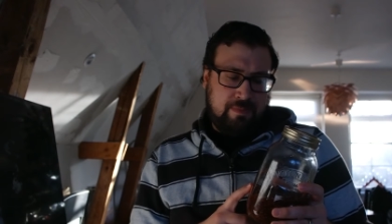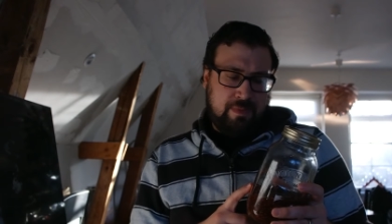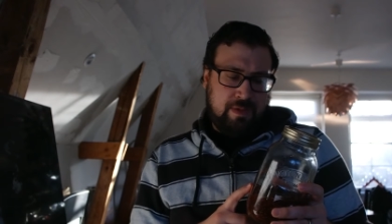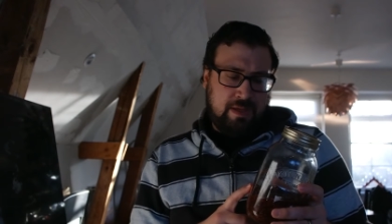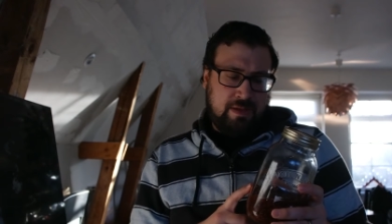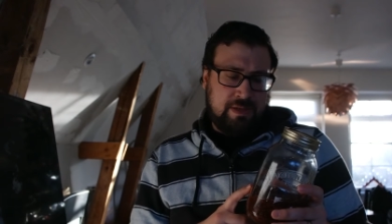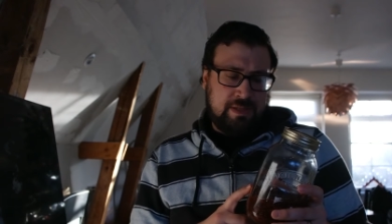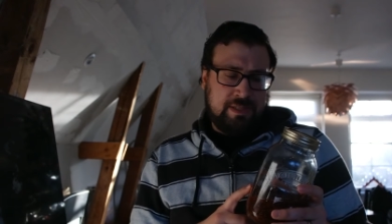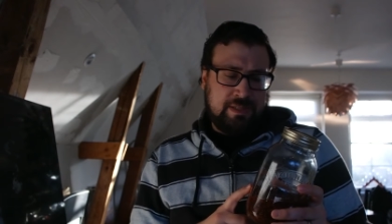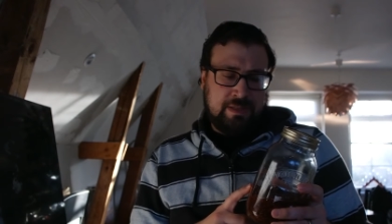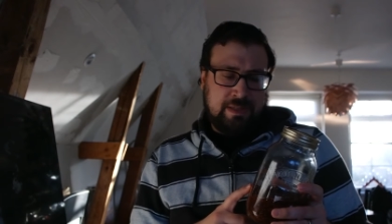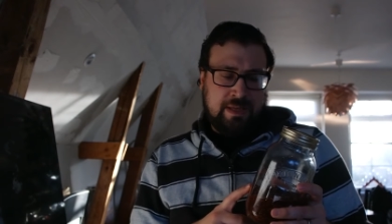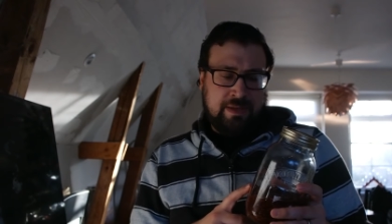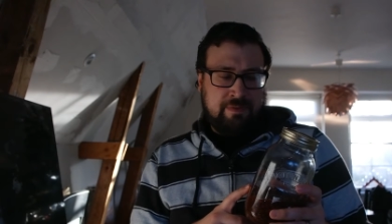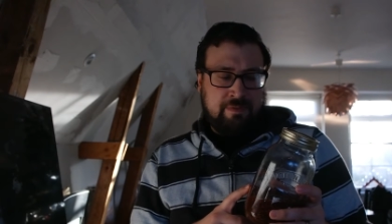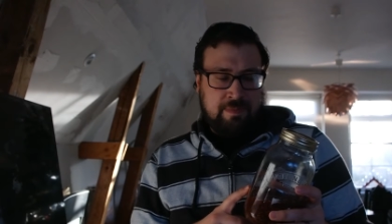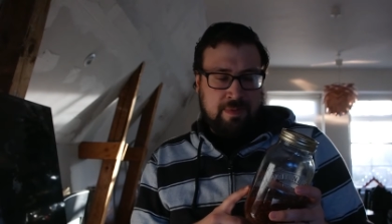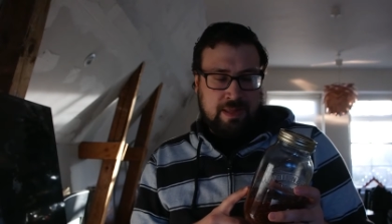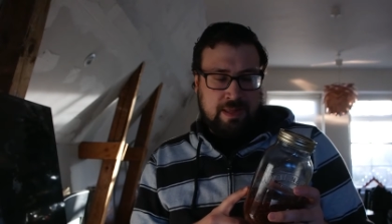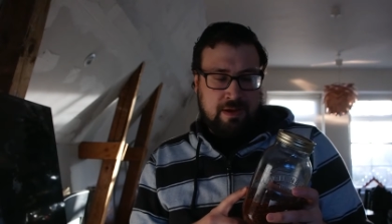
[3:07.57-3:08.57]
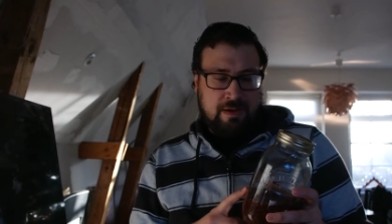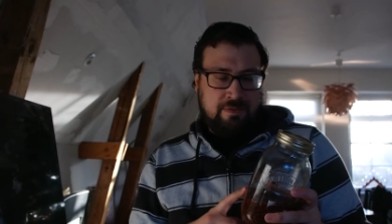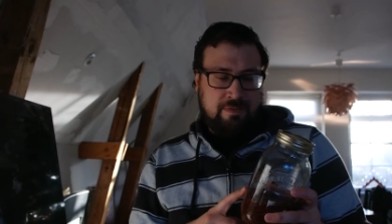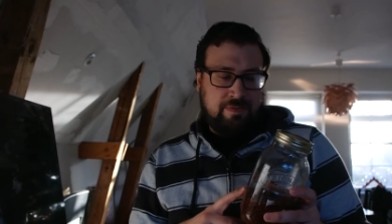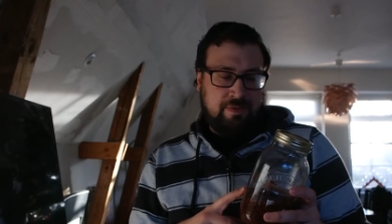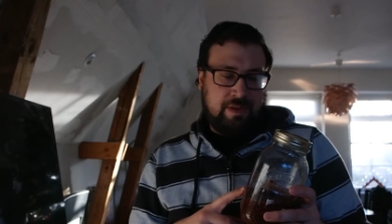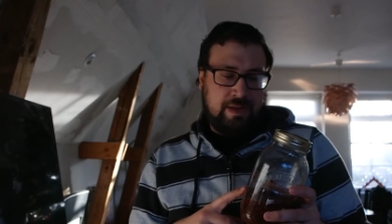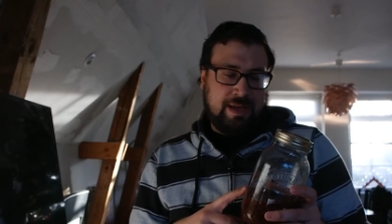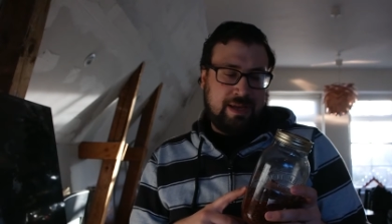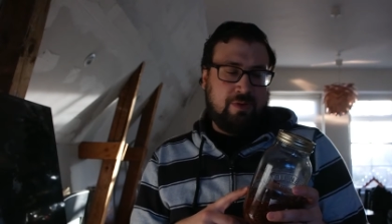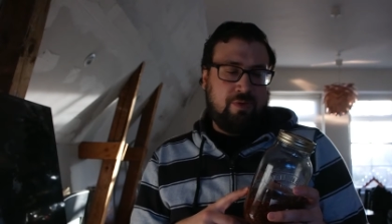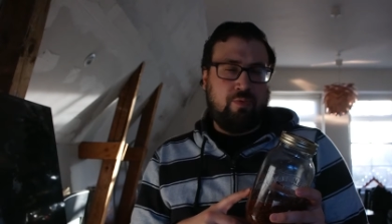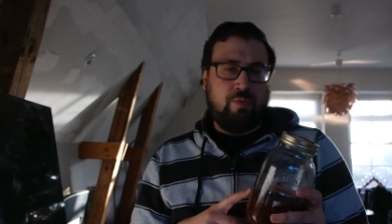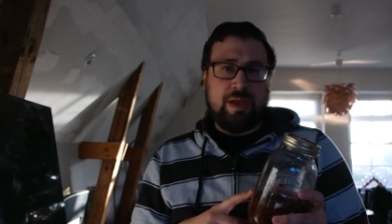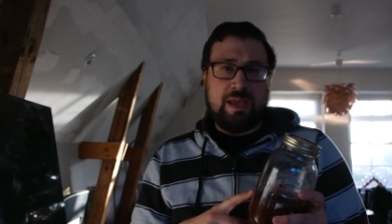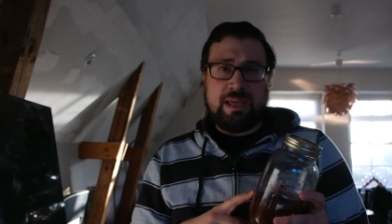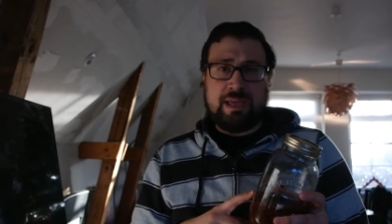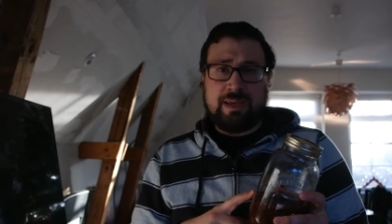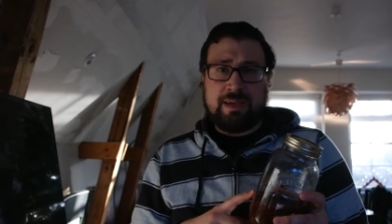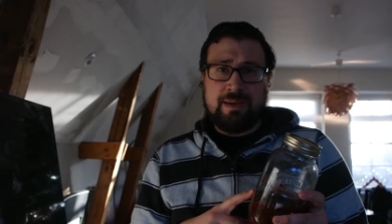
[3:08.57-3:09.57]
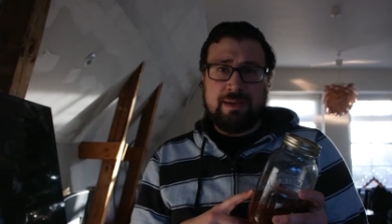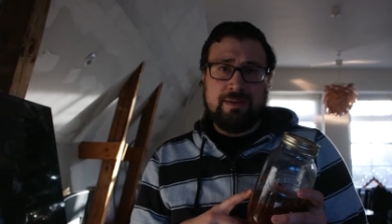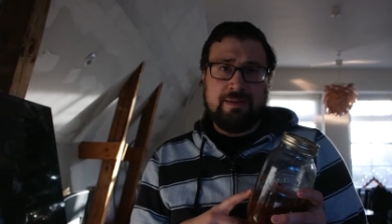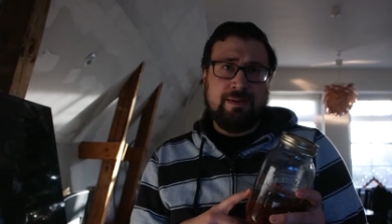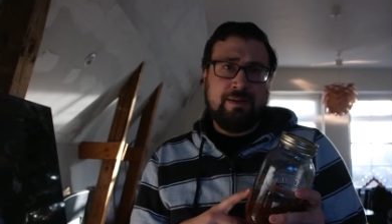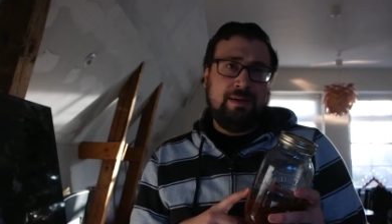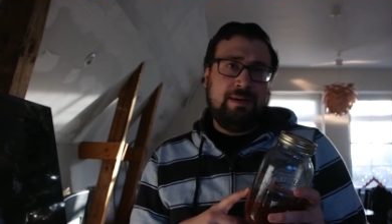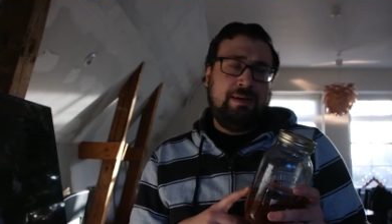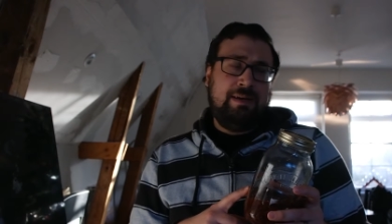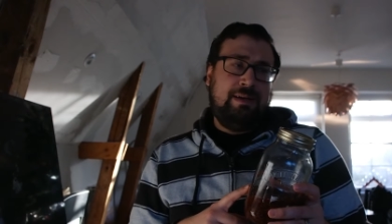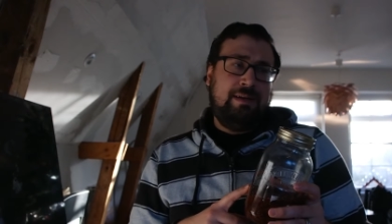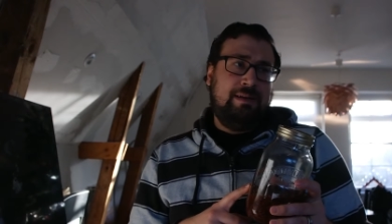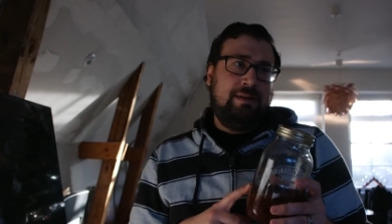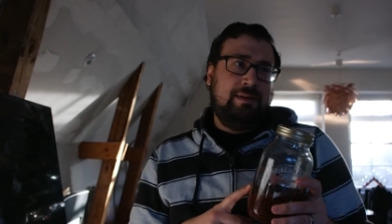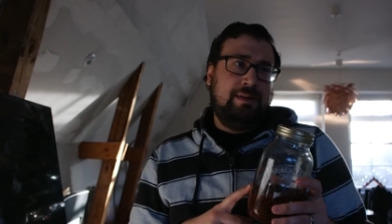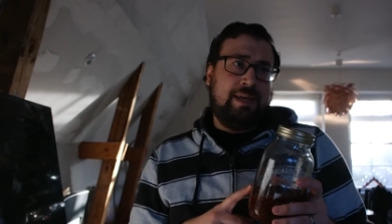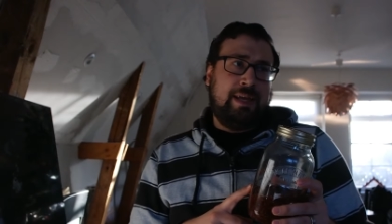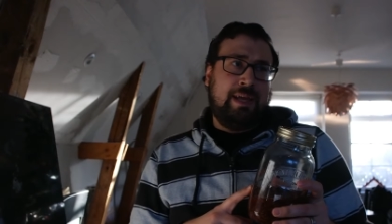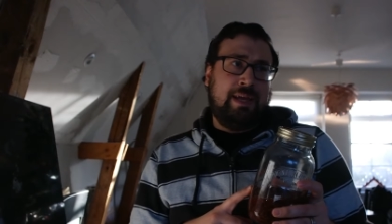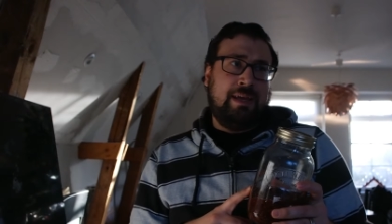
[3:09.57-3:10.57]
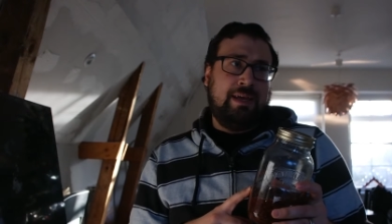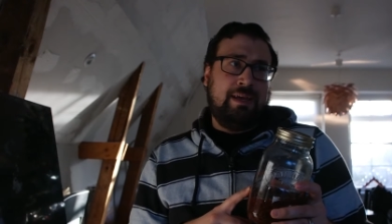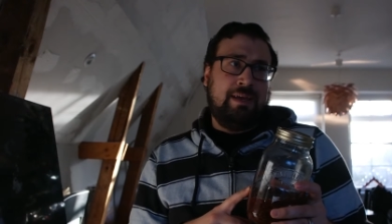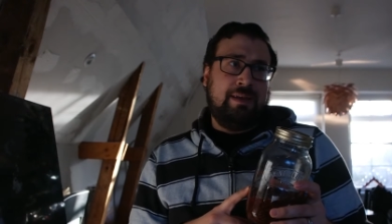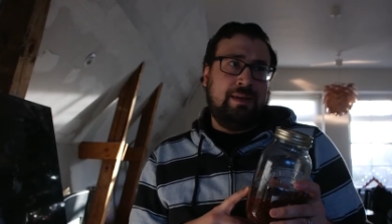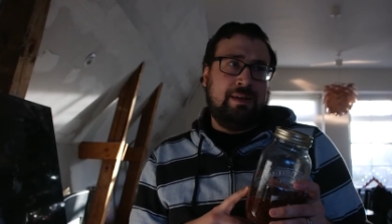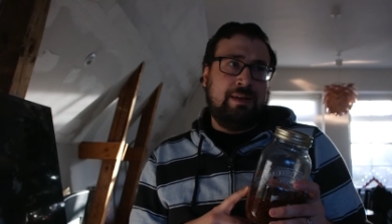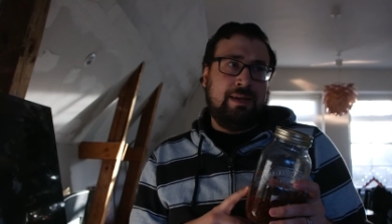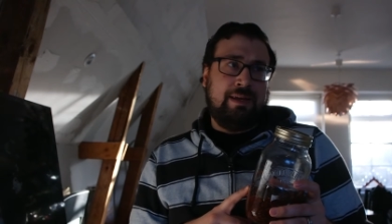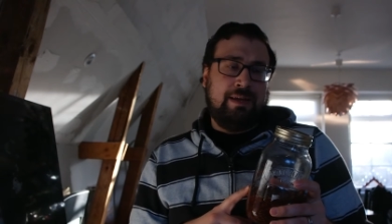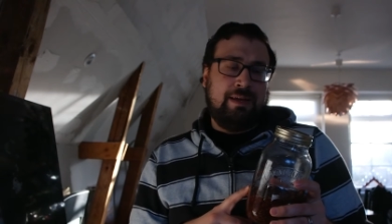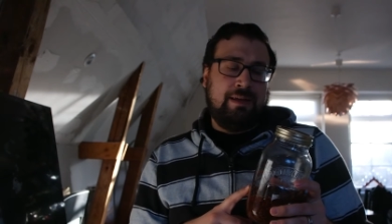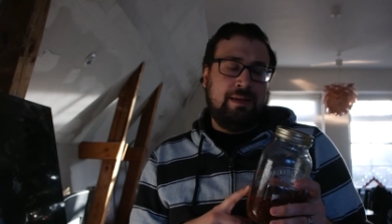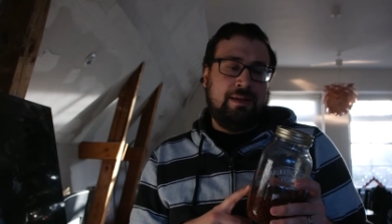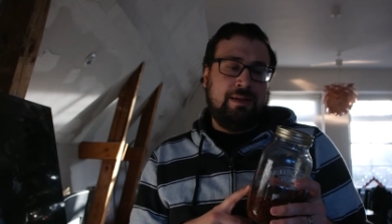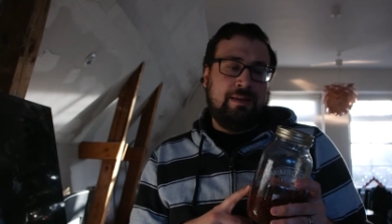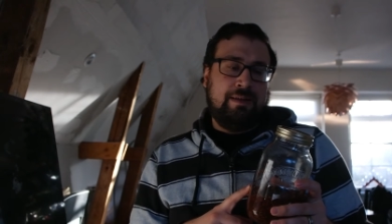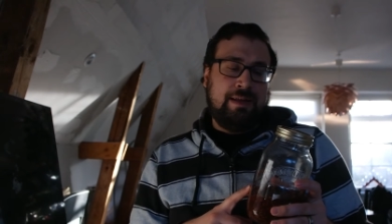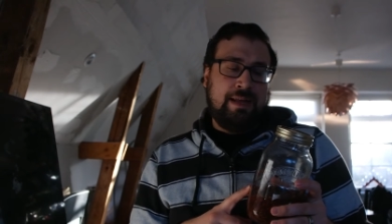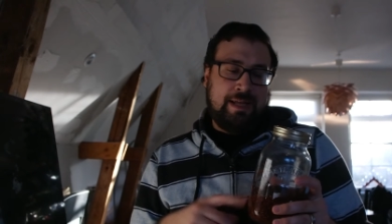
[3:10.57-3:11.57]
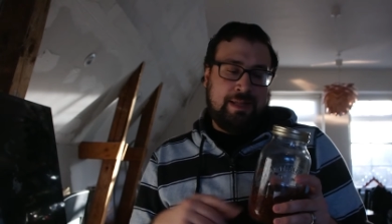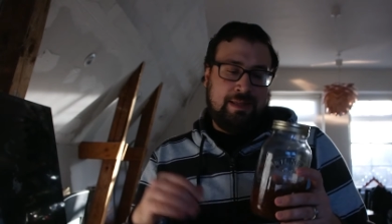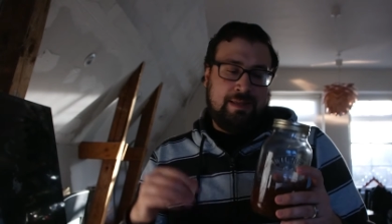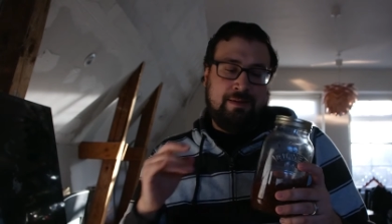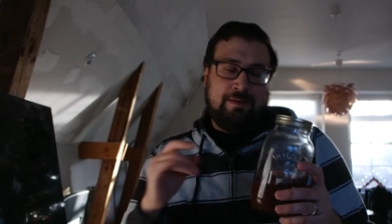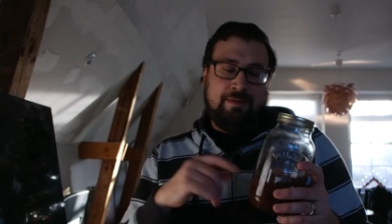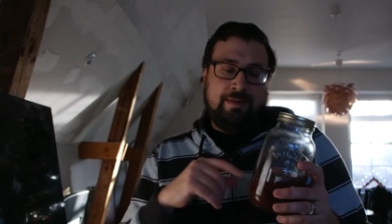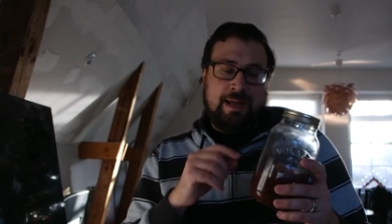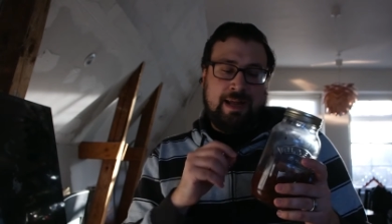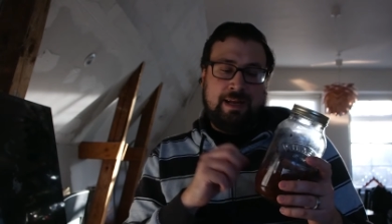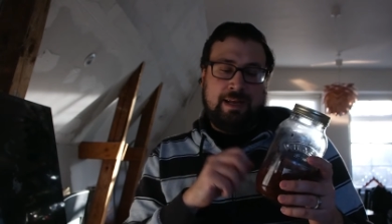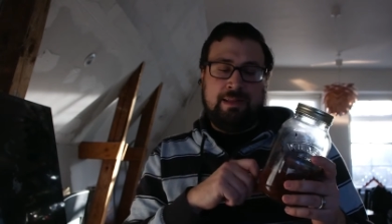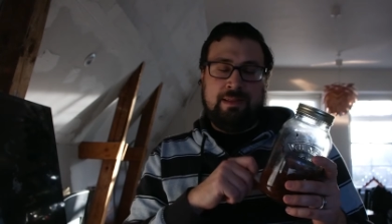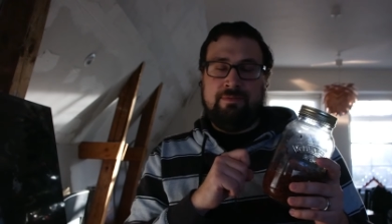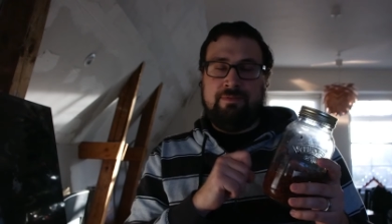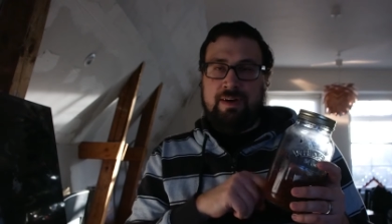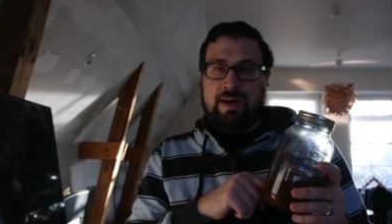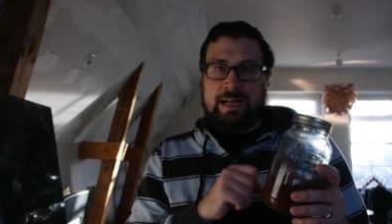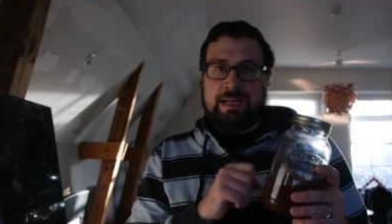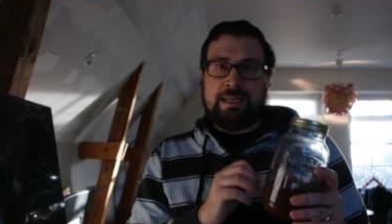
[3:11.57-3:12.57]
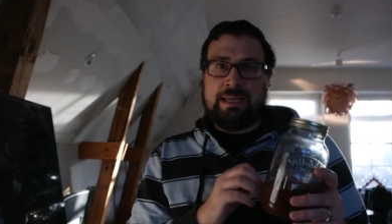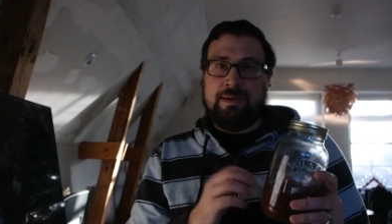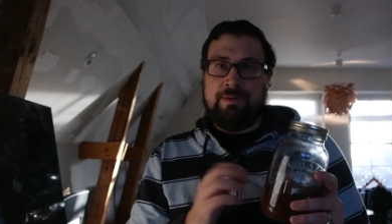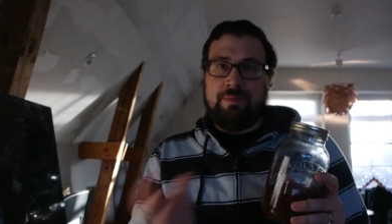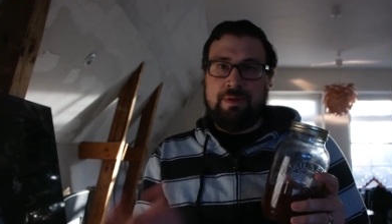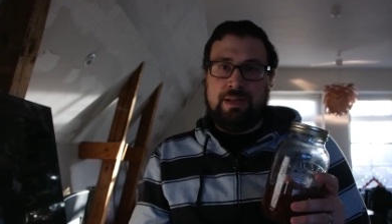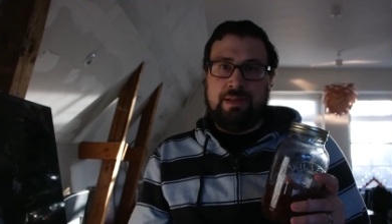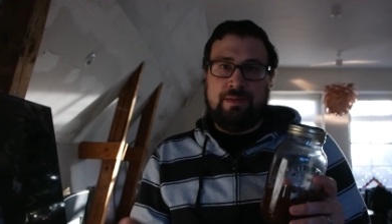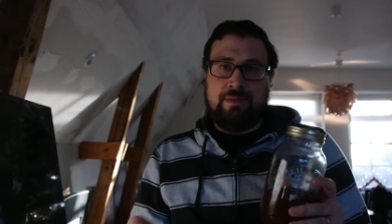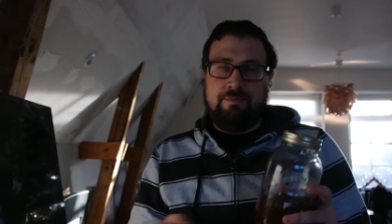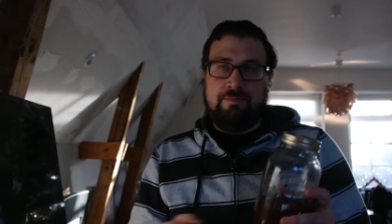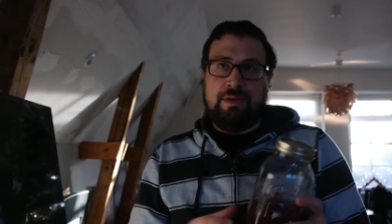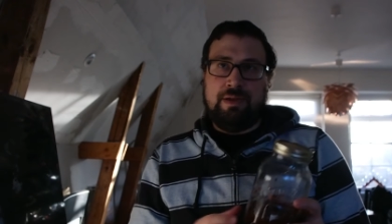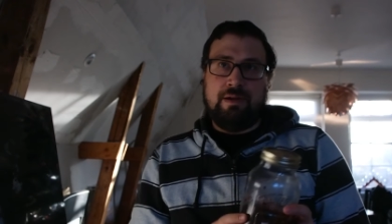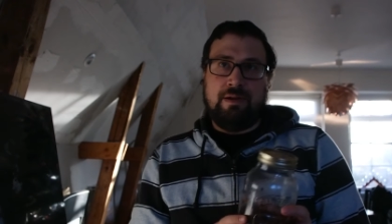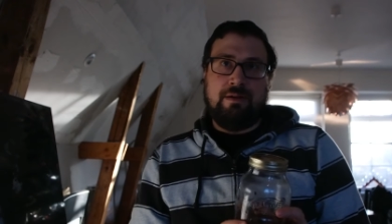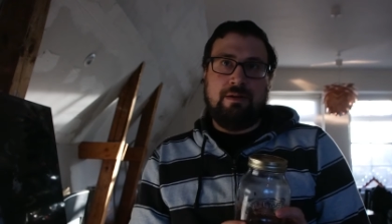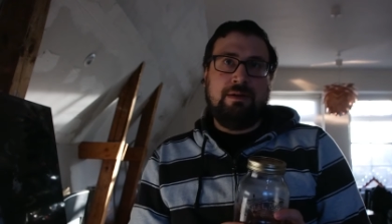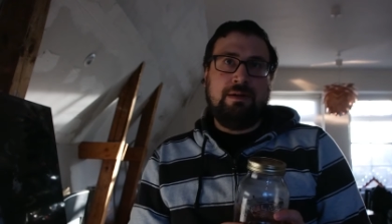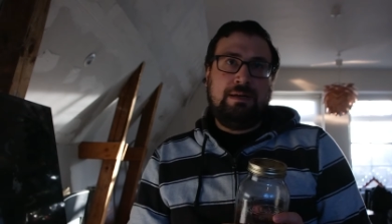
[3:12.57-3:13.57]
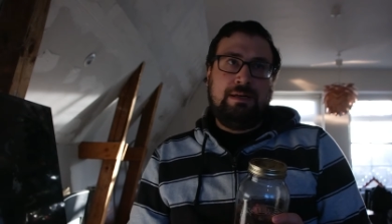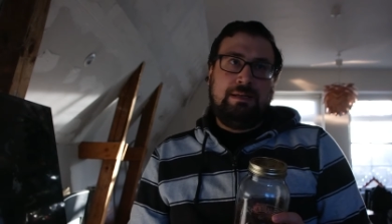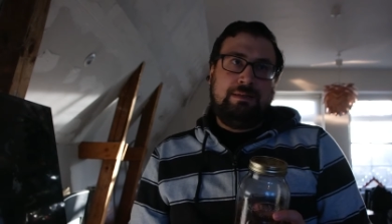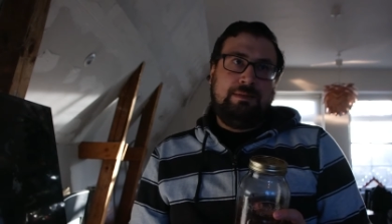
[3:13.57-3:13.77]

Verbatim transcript: you just leave them in there for like a week, and uh, not the not in the vodka, but in the beer.